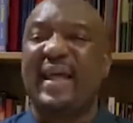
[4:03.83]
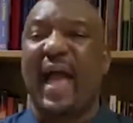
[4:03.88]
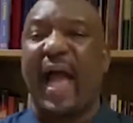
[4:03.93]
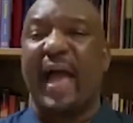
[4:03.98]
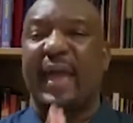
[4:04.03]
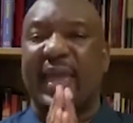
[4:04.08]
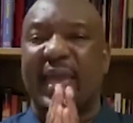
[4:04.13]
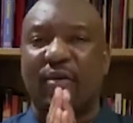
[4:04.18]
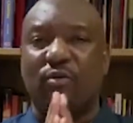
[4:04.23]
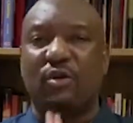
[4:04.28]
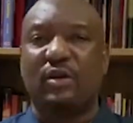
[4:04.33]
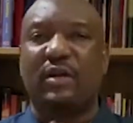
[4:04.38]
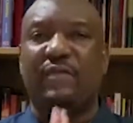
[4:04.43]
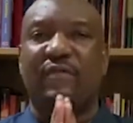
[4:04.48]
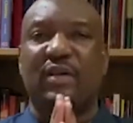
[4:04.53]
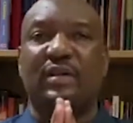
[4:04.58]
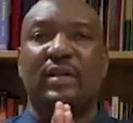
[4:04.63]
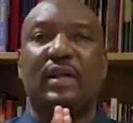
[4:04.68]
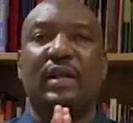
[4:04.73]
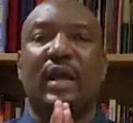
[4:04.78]
I cannot
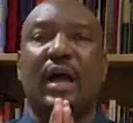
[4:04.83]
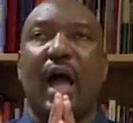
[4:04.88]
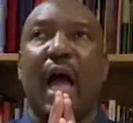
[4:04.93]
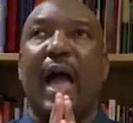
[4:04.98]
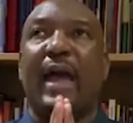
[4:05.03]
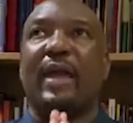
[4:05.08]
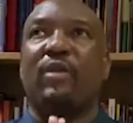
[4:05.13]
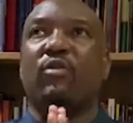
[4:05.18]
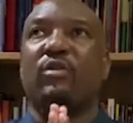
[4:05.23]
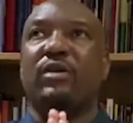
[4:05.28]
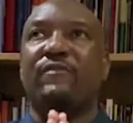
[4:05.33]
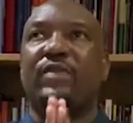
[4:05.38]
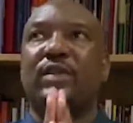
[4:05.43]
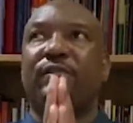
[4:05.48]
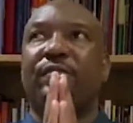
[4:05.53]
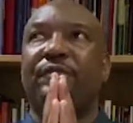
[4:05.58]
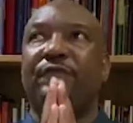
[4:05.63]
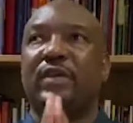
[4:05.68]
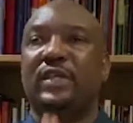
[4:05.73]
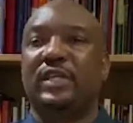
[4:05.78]
even
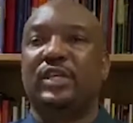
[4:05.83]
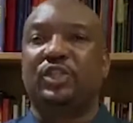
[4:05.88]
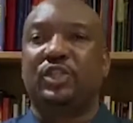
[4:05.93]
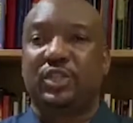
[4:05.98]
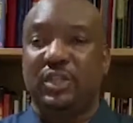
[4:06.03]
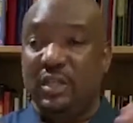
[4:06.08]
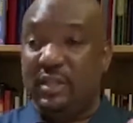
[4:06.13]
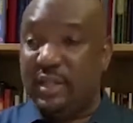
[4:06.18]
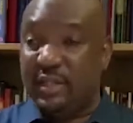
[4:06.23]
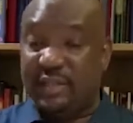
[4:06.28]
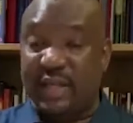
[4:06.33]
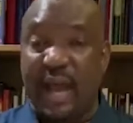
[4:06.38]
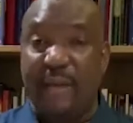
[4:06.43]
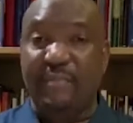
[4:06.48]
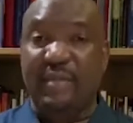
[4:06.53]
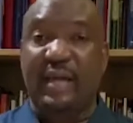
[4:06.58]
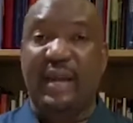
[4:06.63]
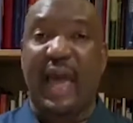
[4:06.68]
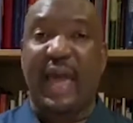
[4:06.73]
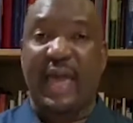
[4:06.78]
finish in the time
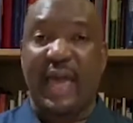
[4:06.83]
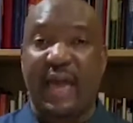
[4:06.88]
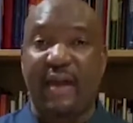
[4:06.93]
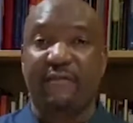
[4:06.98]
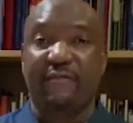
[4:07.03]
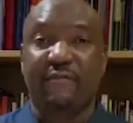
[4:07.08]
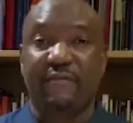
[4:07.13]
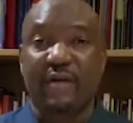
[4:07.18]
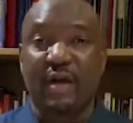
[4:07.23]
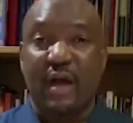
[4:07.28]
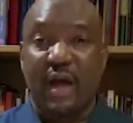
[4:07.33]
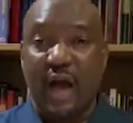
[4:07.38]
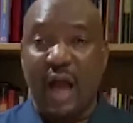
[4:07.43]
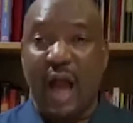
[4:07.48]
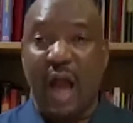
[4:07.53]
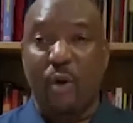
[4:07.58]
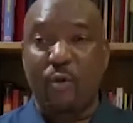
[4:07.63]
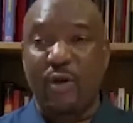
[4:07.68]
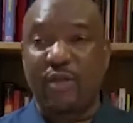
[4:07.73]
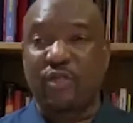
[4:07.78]
that I have
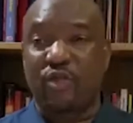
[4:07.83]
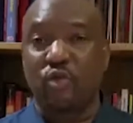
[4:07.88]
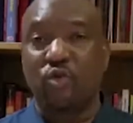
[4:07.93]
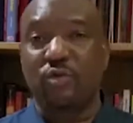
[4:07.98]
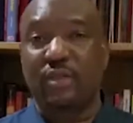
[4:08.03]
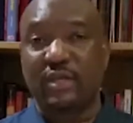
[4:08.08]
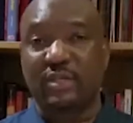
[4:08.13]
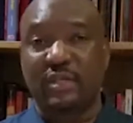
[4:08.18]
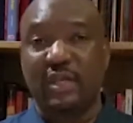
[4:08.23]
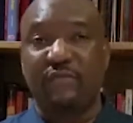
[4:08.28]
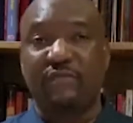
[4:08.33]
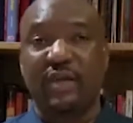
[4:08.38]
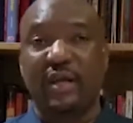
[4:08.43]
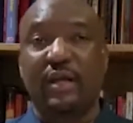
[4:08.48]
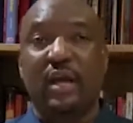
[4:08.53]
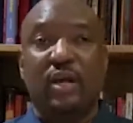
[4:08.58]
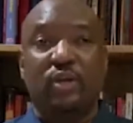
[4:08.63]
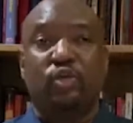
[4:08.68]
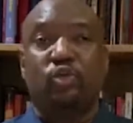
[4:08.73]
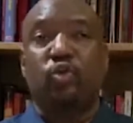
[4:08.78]
with you this evening
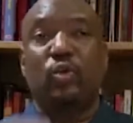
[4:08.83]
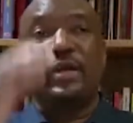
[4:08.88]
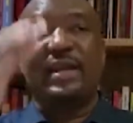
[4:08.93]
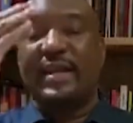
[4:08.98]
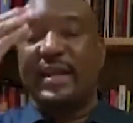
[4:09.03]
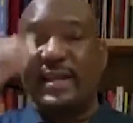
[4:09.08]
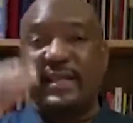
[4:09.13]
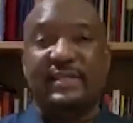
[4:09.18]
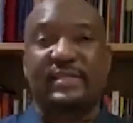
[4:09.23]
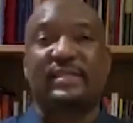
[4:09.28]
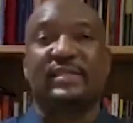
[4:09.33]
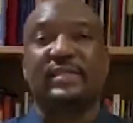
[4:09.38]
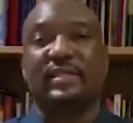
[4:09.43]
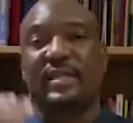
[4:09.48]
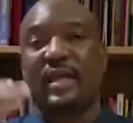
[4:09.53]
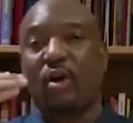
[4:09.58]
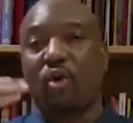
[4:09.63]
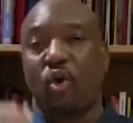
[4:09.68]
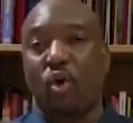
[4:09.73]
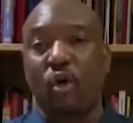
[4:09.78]
to list
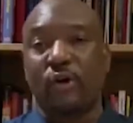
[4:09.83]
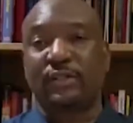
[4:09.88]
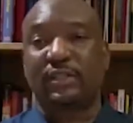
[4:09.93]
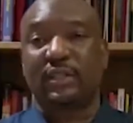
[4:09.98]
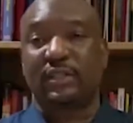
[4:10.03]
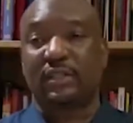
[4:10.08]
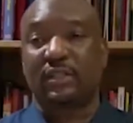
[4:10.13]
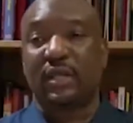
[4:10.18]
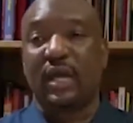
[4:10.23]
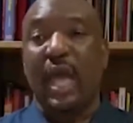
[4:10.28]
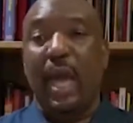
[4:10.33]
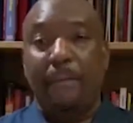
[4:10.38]
the causes.